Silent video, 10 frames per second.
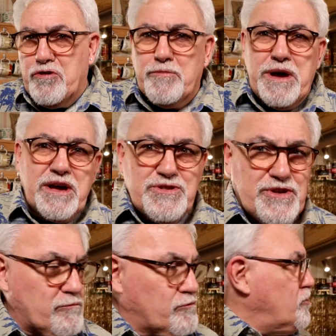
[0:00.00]
or making
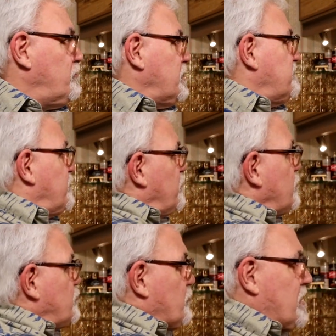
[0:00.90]
some real big
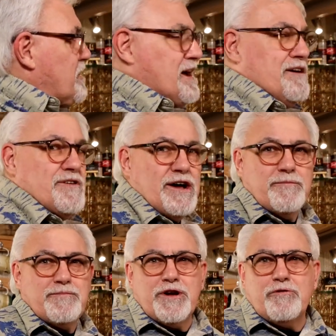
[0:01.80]
foo-foo drink like I've got
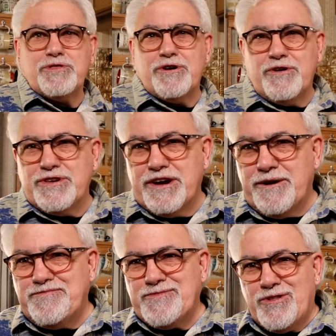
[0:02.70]
up there with all
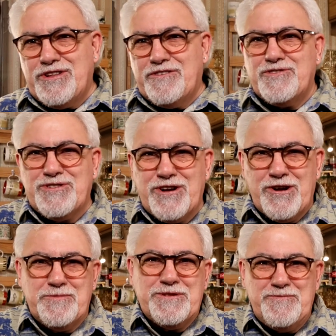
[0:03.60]
the different
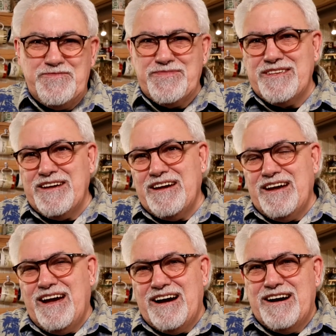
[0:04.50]
syrups.
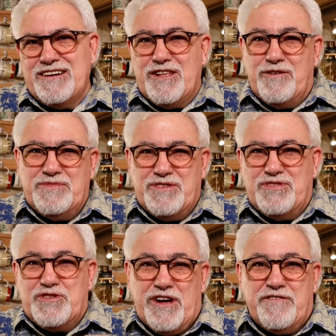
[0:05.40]
You know,
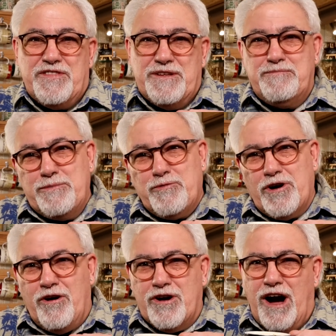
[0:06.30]
the stuff that people
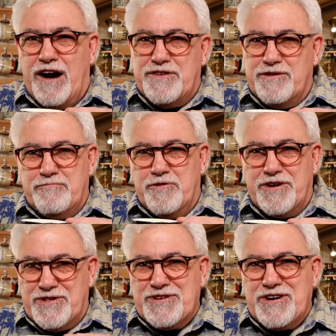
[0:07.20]
call coffee that
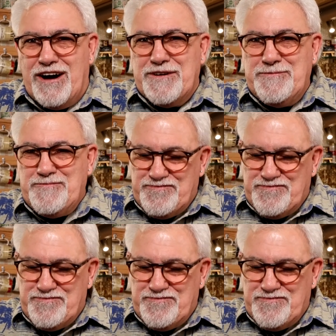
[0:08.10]
really isn't coffee.